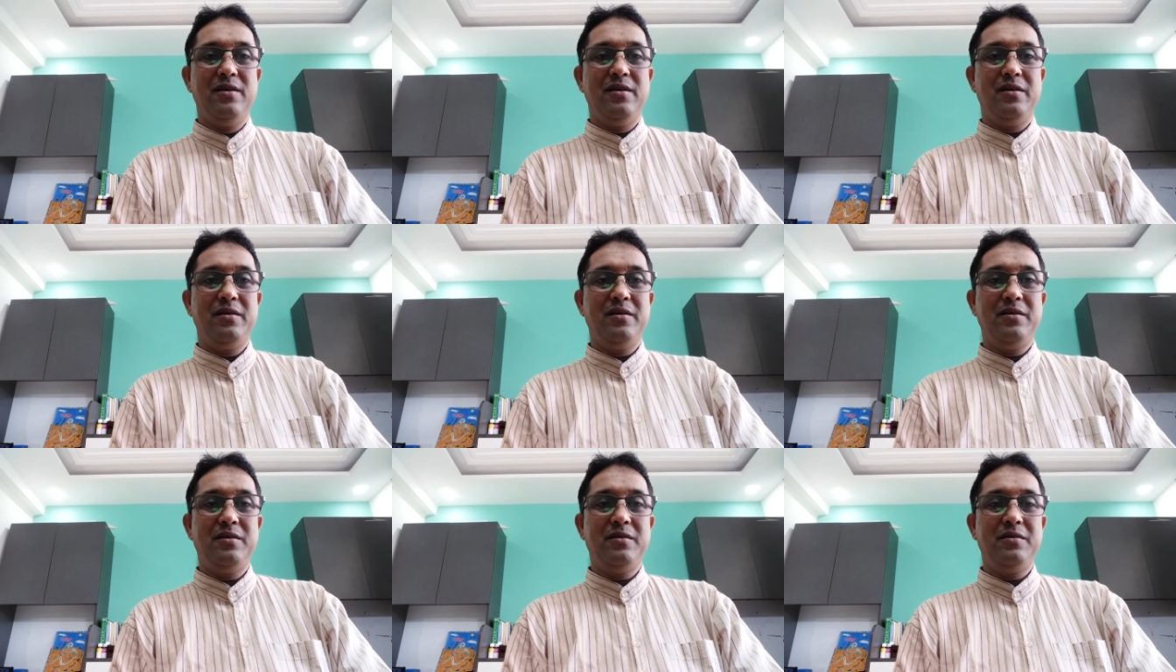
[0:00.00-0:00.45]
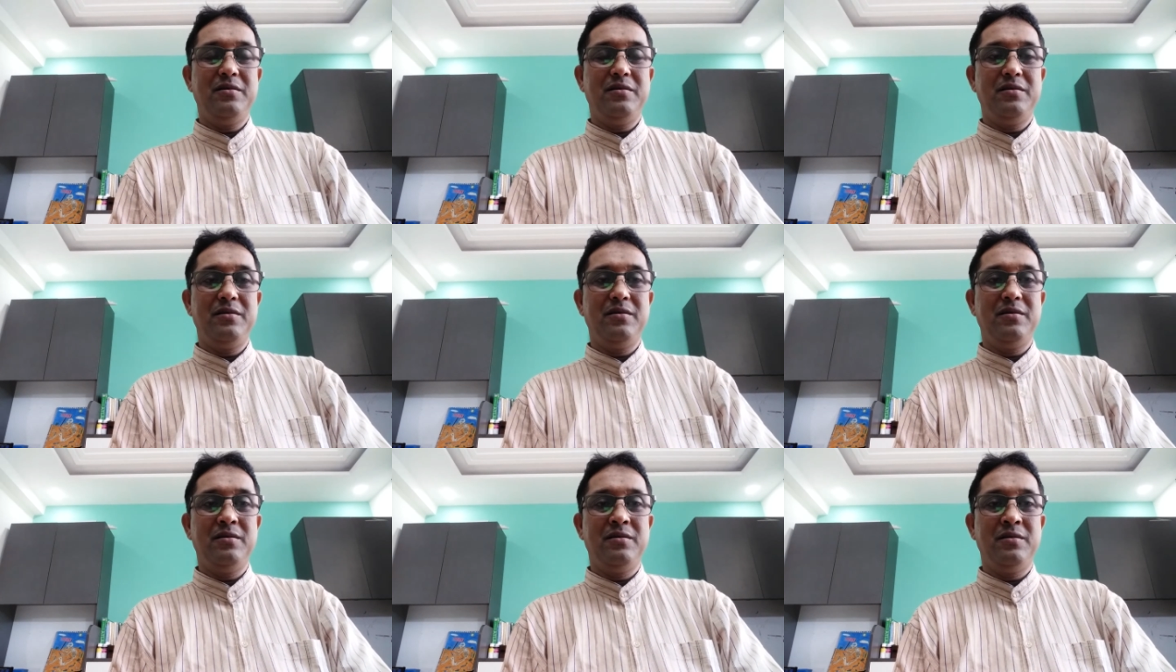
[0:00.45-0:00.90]

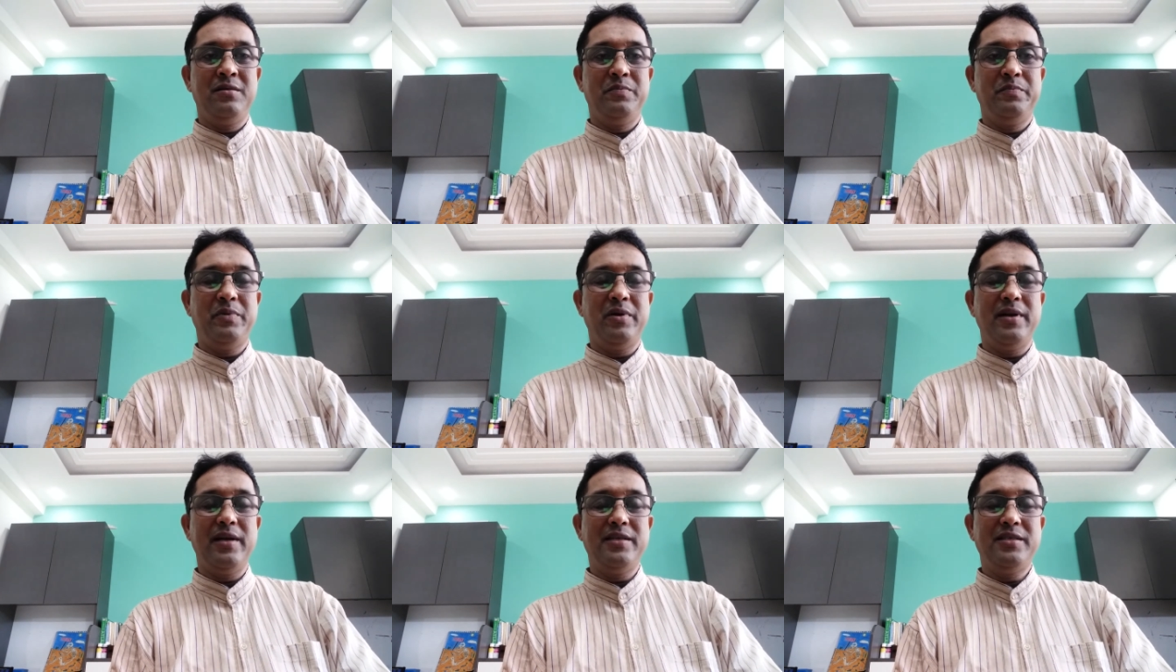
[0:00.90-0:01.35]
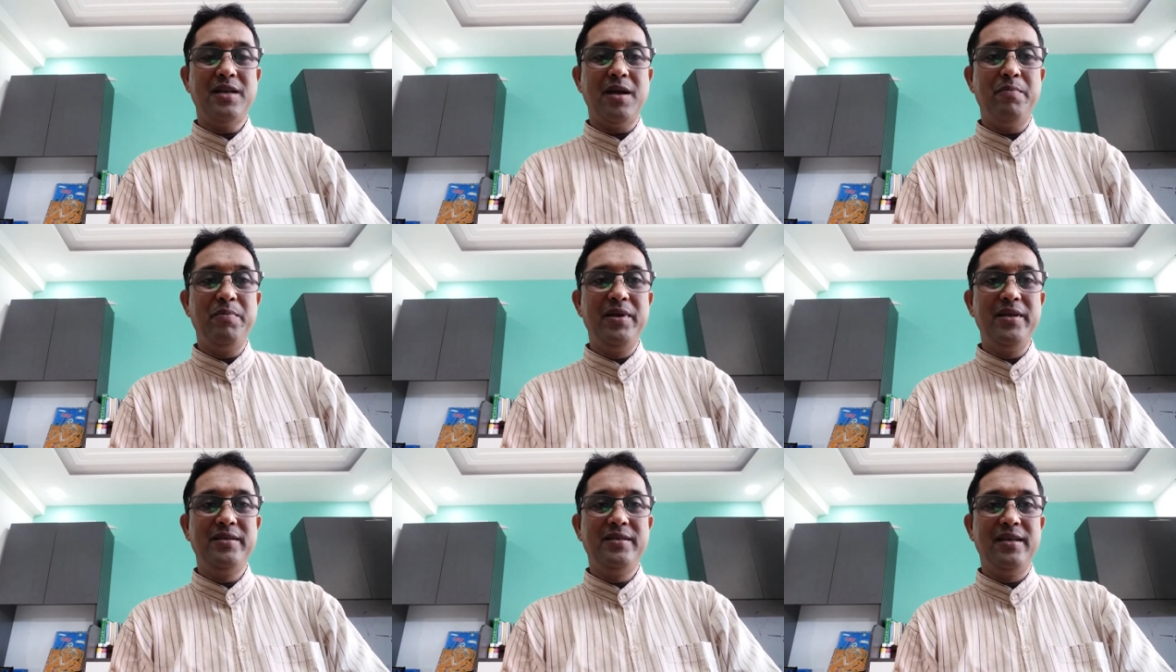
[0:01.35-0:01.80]
for
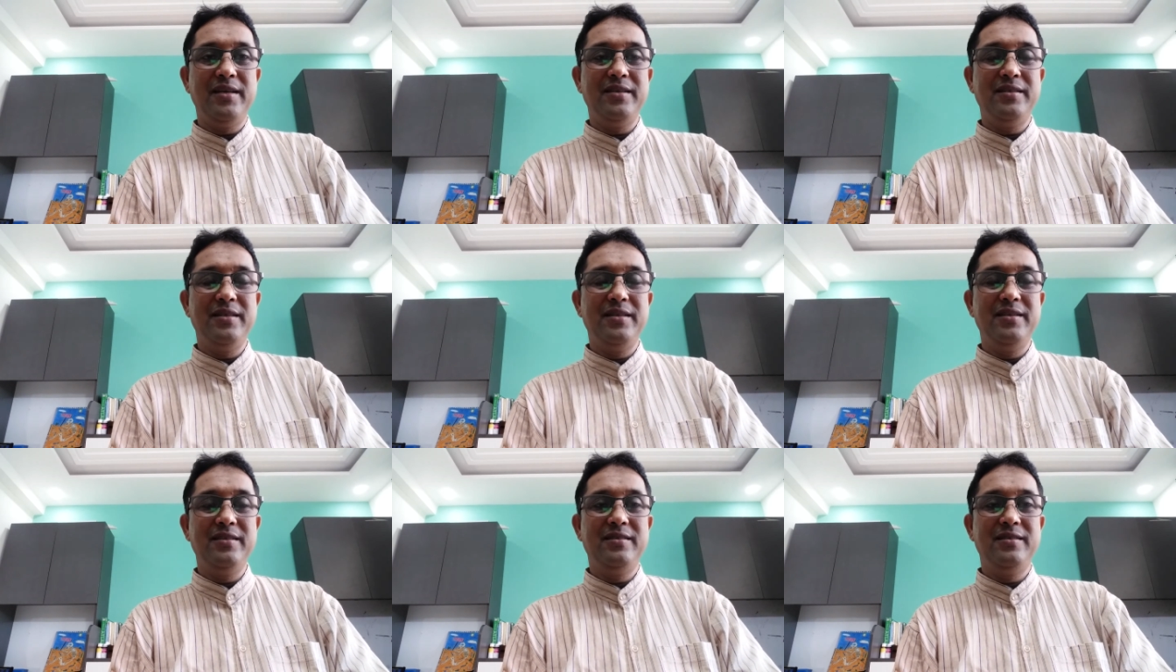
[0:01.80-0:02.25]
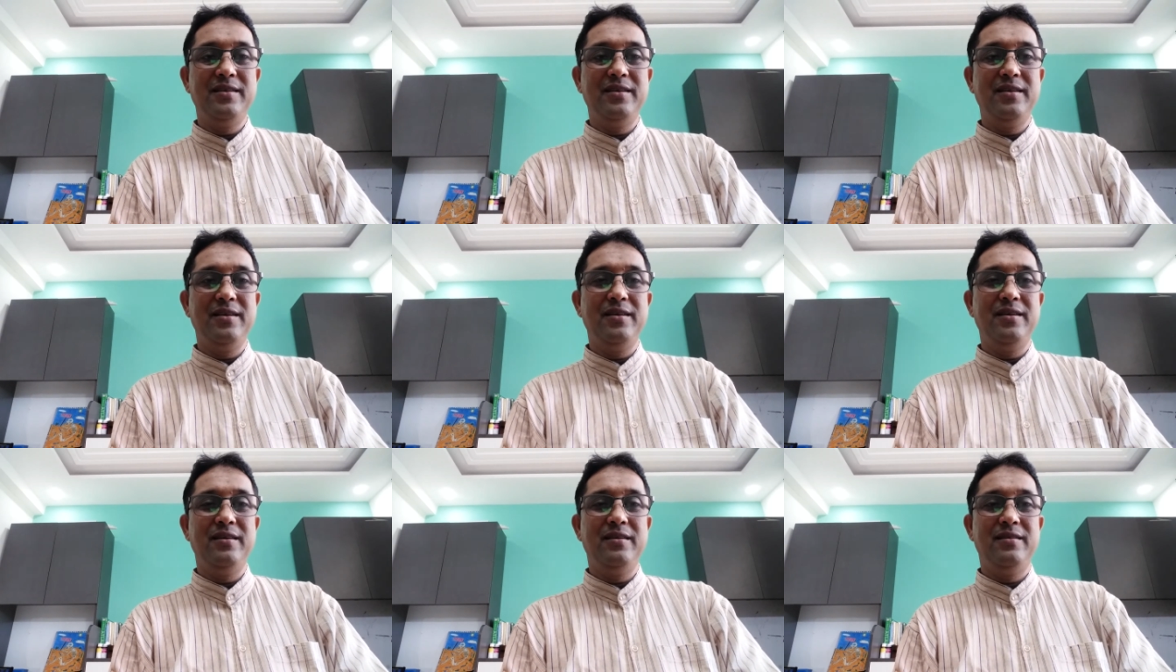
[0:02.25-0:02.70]
establishing this
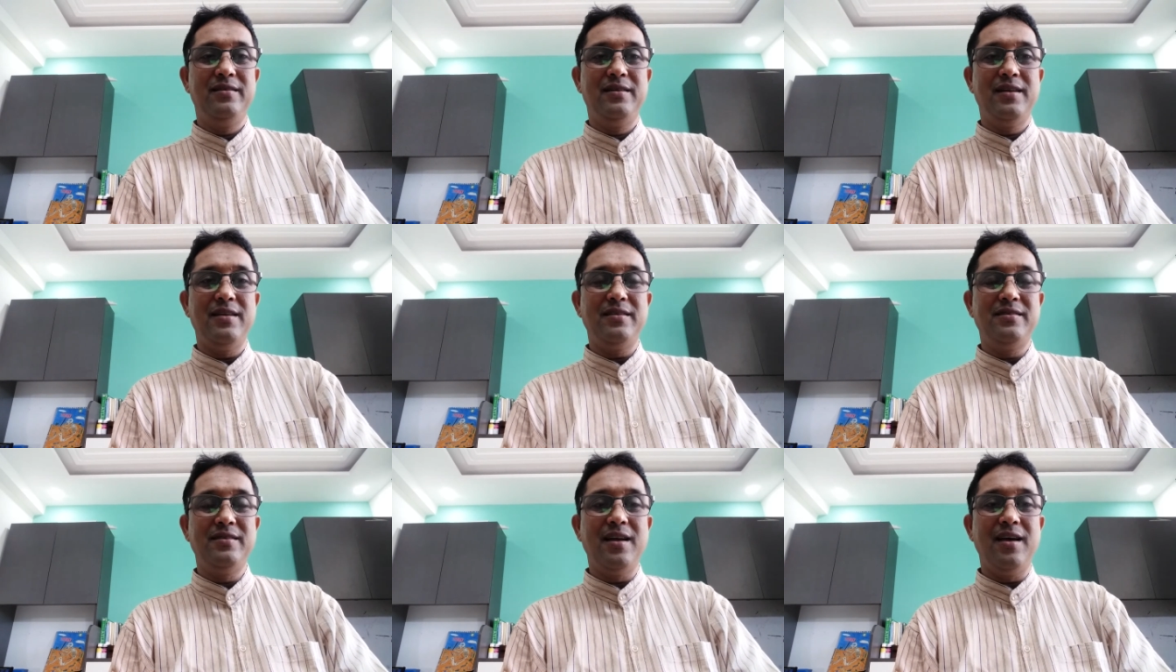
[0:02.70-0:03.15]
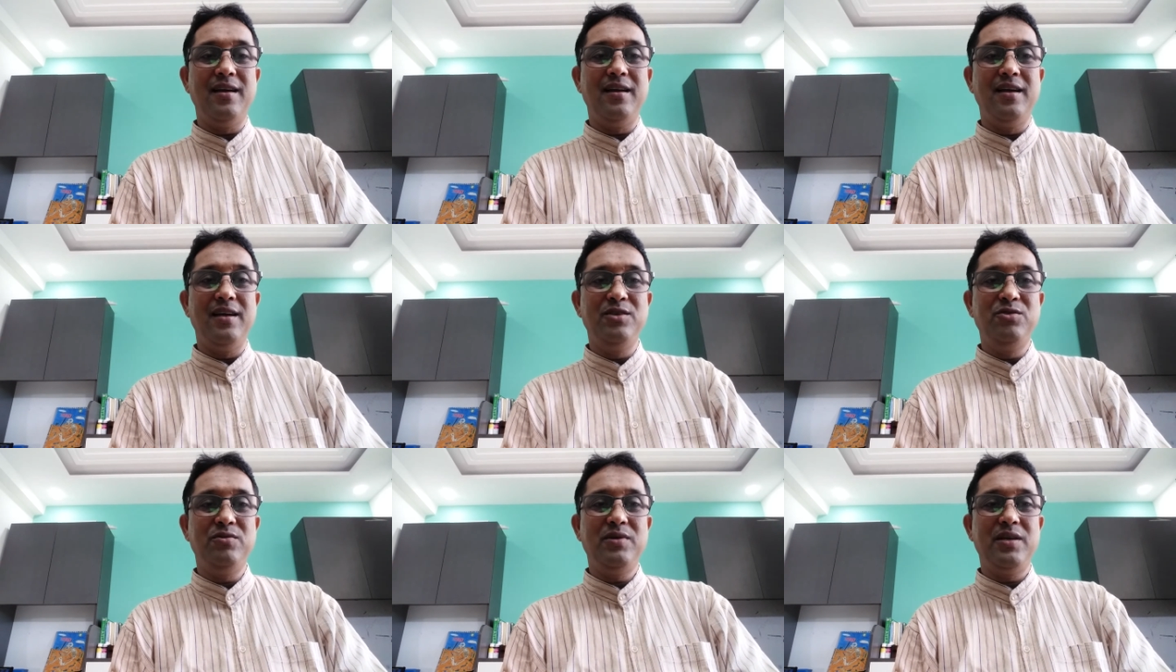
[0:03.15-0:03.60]
national
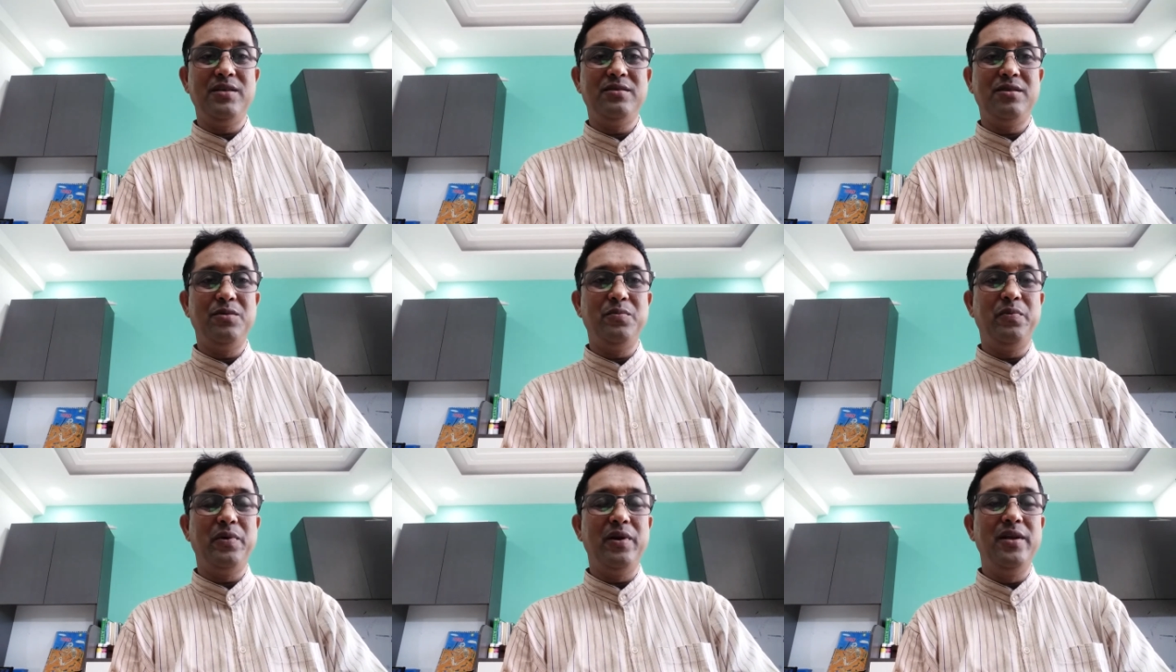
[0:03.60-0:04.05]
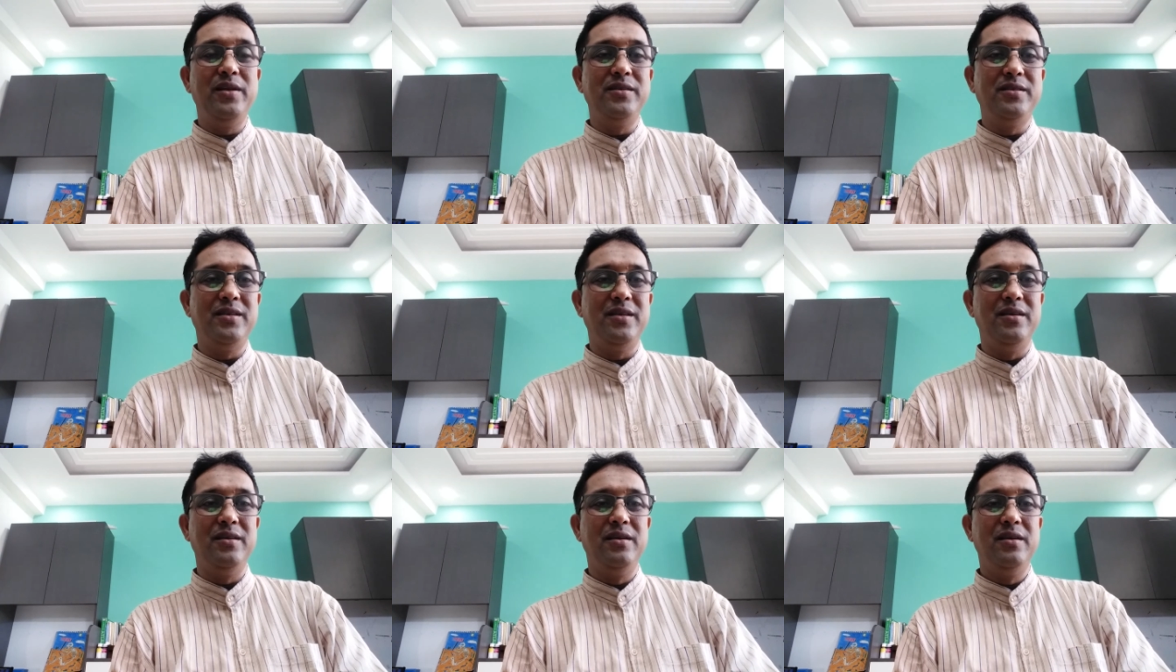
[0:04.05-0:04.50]
education
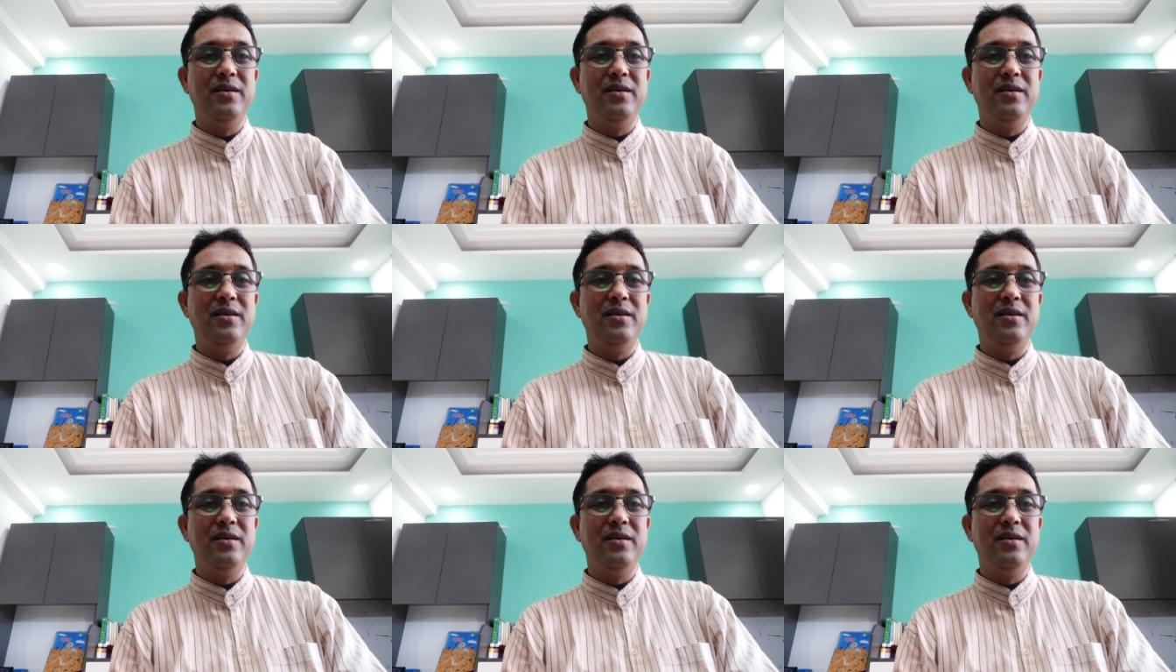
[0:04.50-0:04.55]
policy